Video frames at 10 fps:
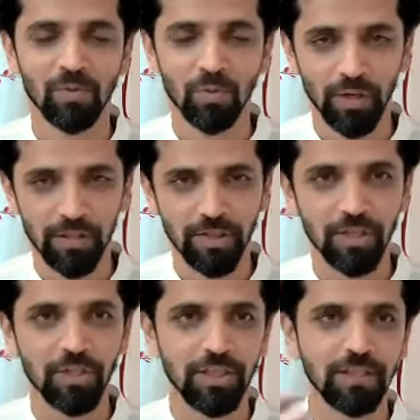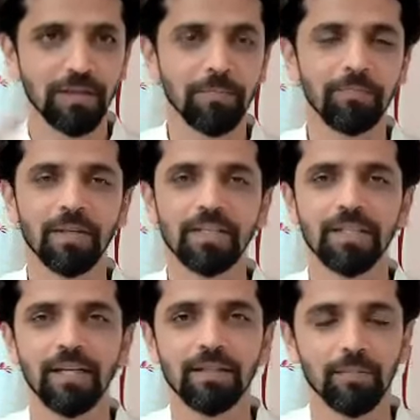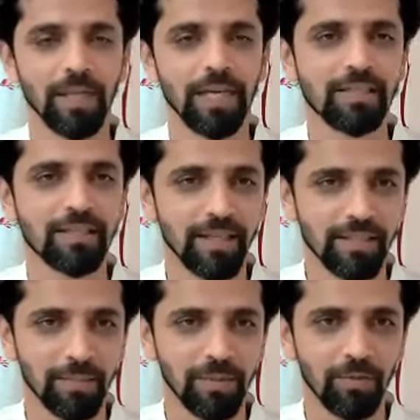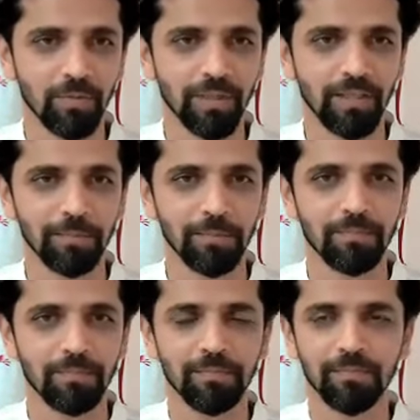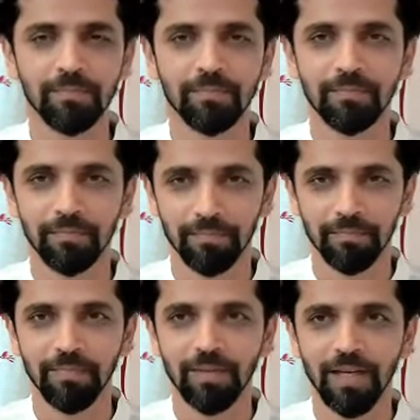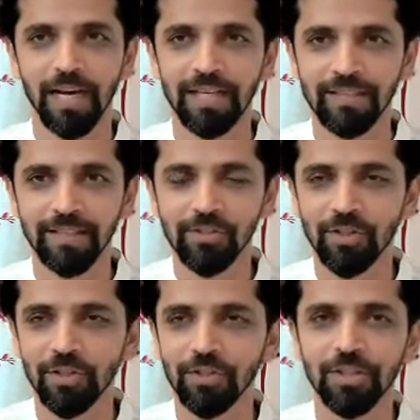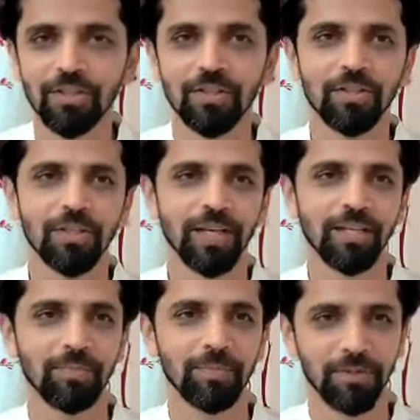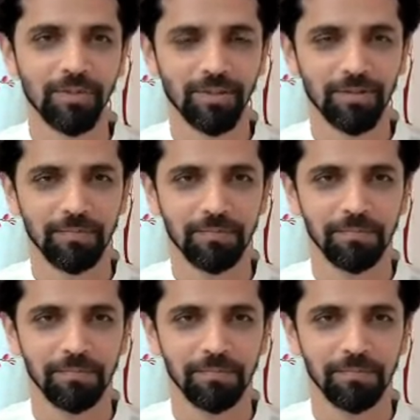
Today, Sachi said some nice things about me. I say Sachi is such a nice person.